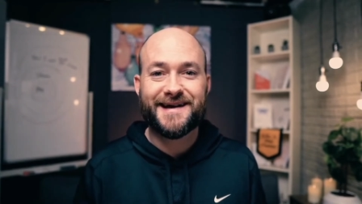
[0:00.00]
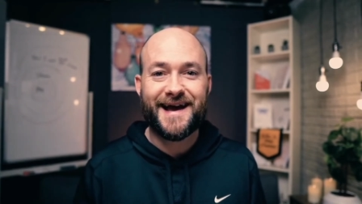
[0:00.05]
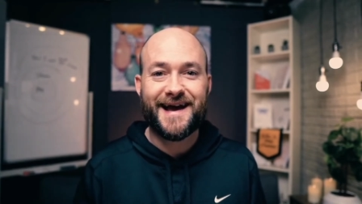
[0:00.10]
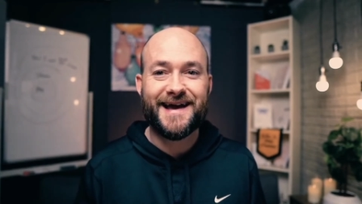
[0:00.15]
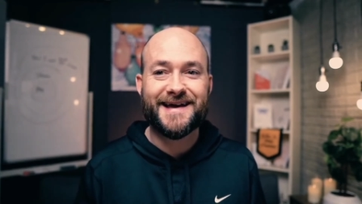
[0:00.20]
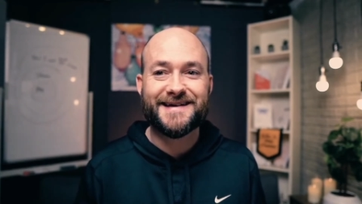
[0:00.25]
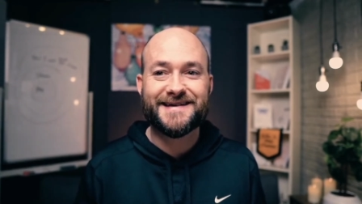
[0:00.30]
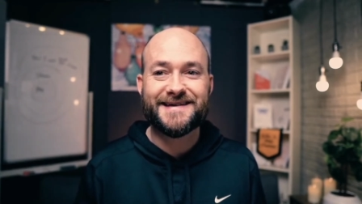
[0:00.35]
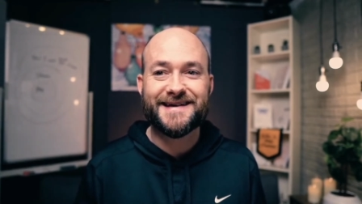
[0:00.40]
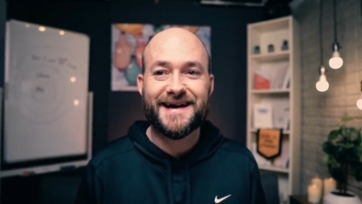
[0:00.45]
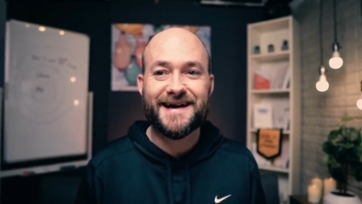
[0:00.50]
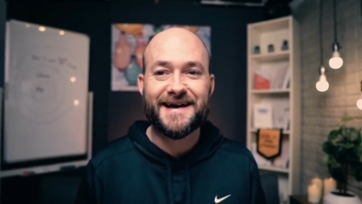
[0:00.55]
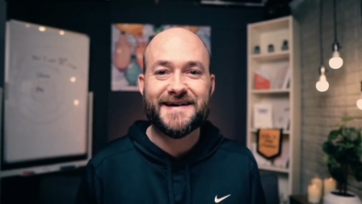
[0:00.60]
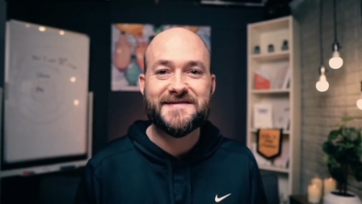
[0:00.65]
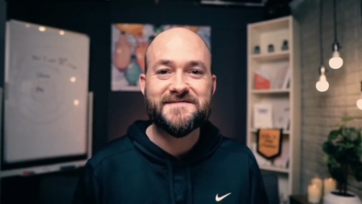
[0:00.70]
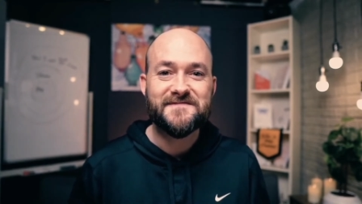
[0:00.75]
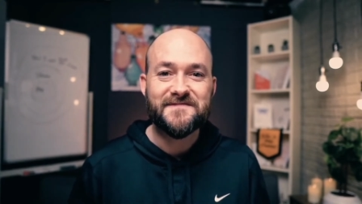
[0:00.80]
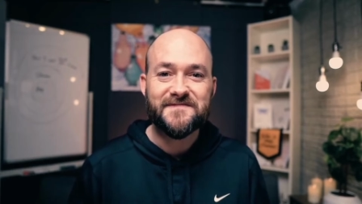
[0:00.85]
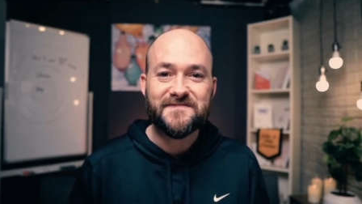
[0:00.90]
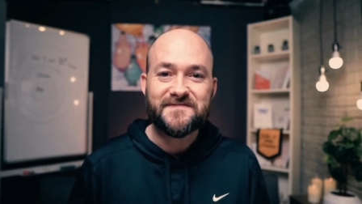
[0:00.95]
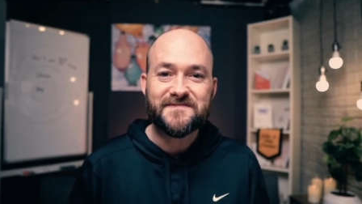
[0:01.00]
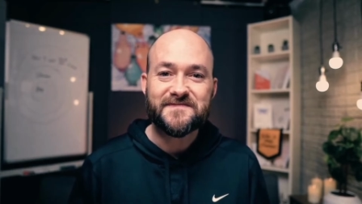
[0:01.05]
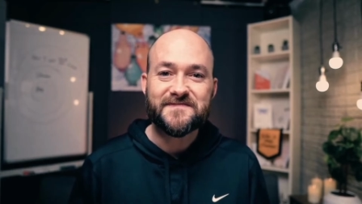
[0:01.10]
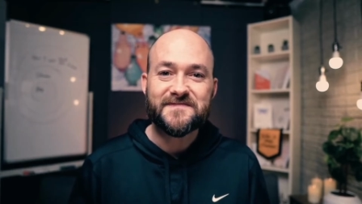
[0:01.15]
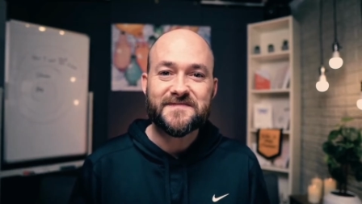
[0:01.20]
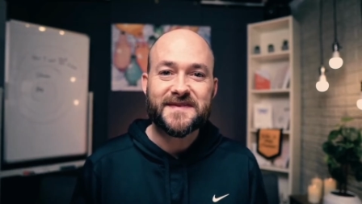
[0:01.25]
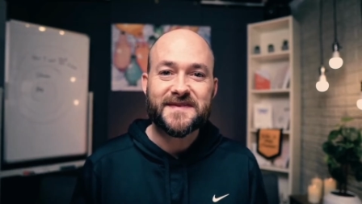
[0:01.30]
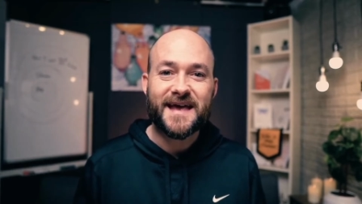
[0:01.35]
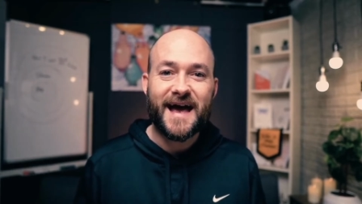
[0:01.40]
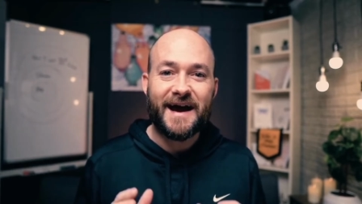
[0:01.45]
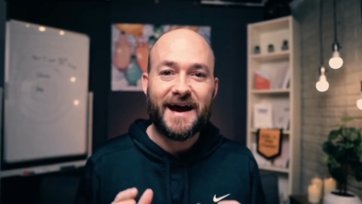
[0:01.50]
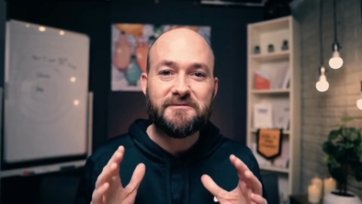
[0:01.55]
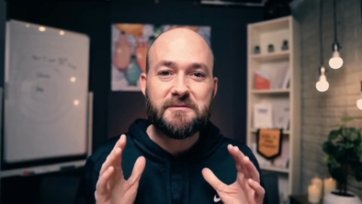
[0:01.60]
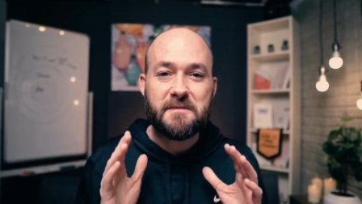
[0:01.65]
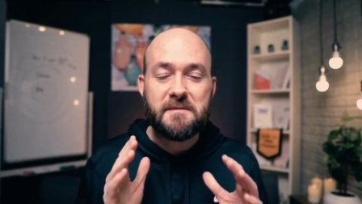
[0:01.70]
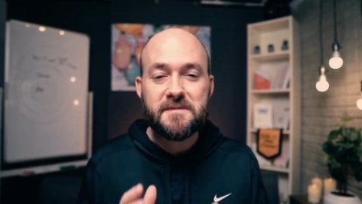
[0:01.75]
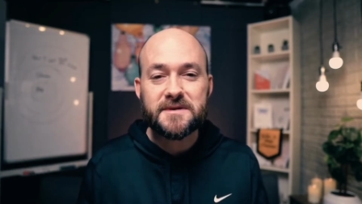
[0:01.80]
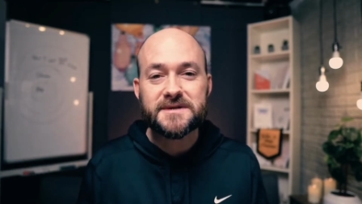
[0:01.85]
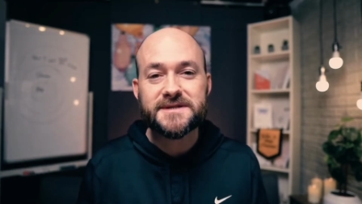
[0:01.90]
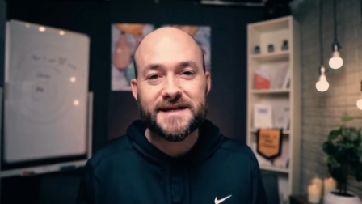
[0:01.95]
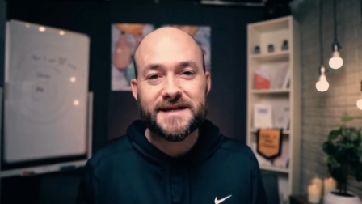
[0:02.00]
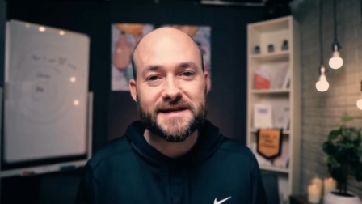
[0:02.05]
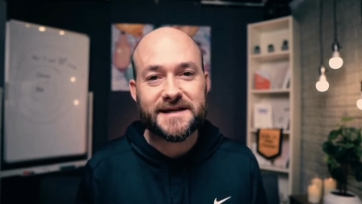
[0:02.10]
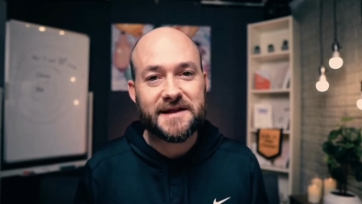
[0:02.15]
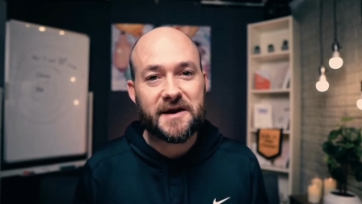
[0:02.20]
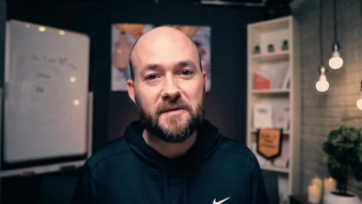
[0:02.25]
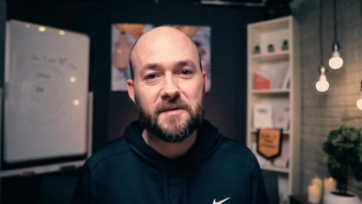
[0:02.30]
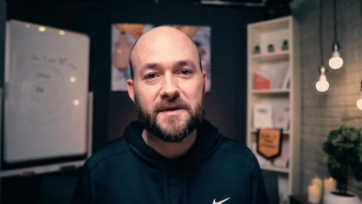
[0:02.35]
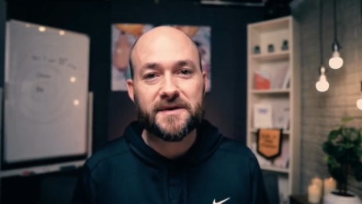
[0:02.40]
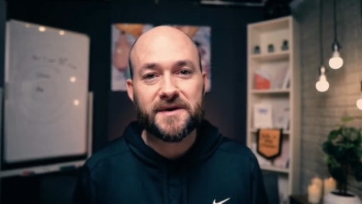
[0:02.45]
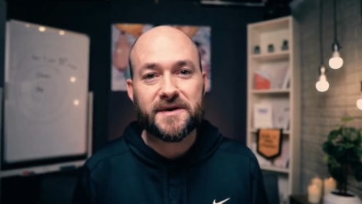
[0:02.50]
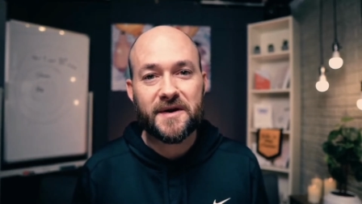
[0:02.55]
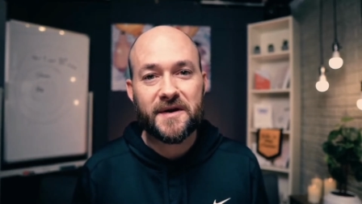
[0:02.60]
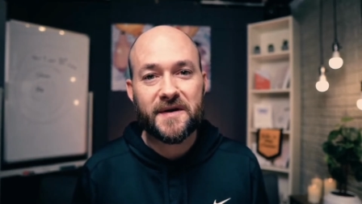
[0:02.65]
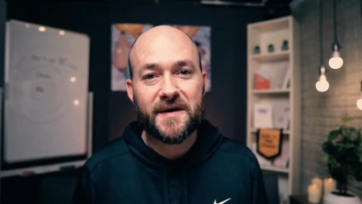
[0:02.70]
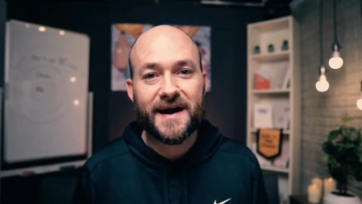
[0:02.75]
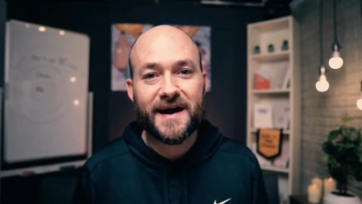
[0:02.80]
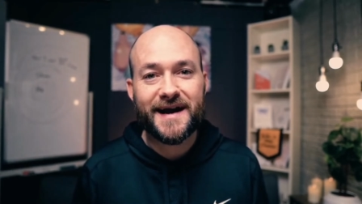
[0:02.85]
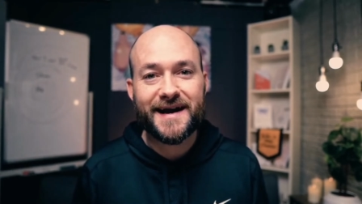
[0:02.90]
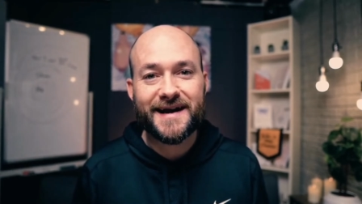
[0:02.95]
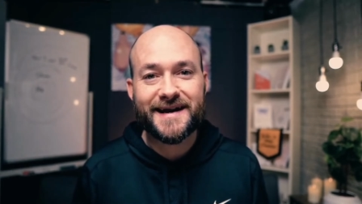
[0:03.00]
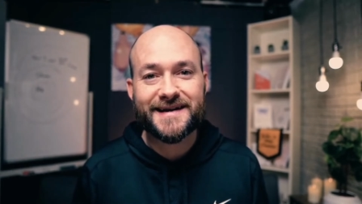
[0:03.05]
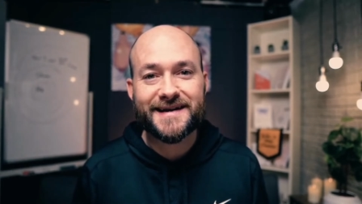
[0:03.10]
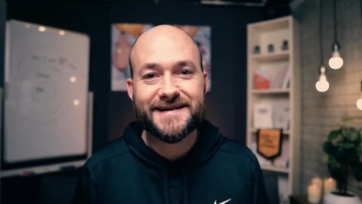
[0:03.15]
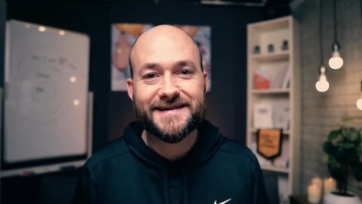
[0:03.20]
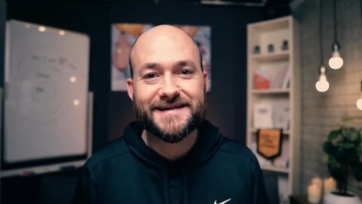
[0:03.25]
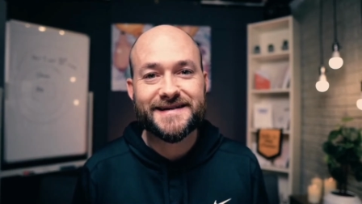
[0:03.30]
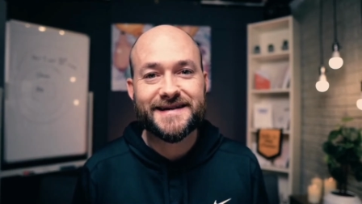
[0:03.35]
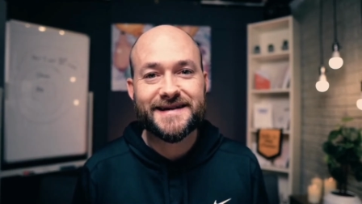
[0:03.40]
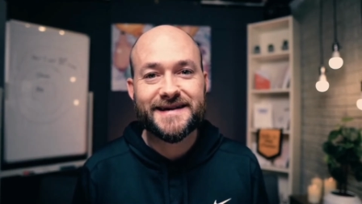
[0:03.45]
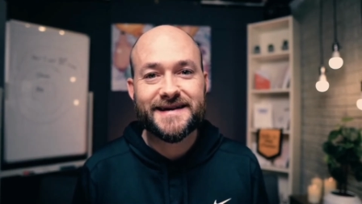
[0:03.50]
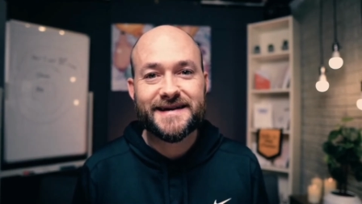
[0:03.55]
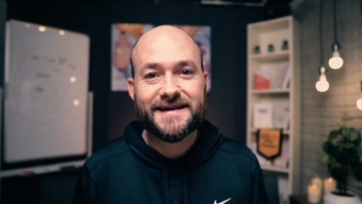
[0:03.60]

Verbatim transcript: and uh, I remember sitting there with her and